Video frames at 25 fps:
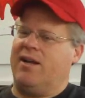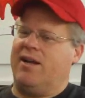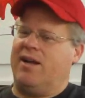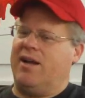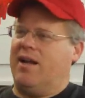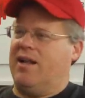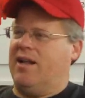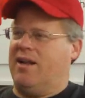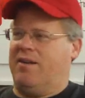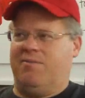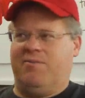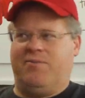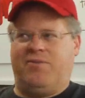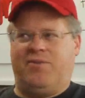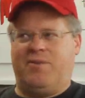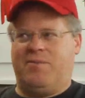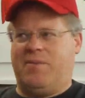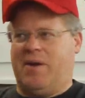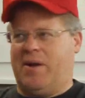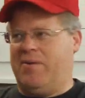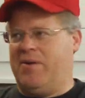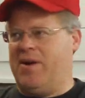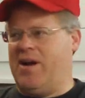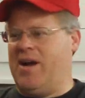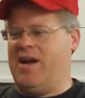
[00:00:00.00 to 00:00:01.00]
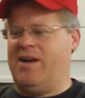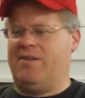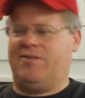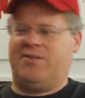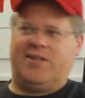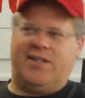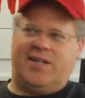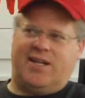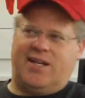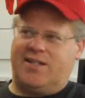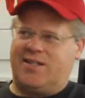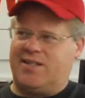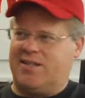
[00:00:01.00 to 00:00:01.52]
And for my wife,
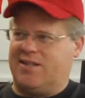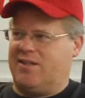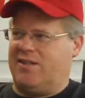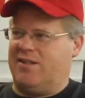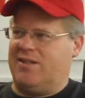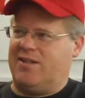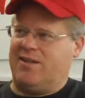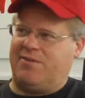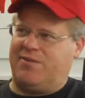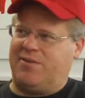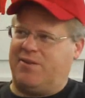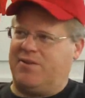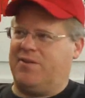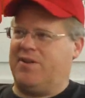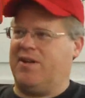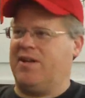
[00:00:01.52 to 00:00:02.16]
she gets different.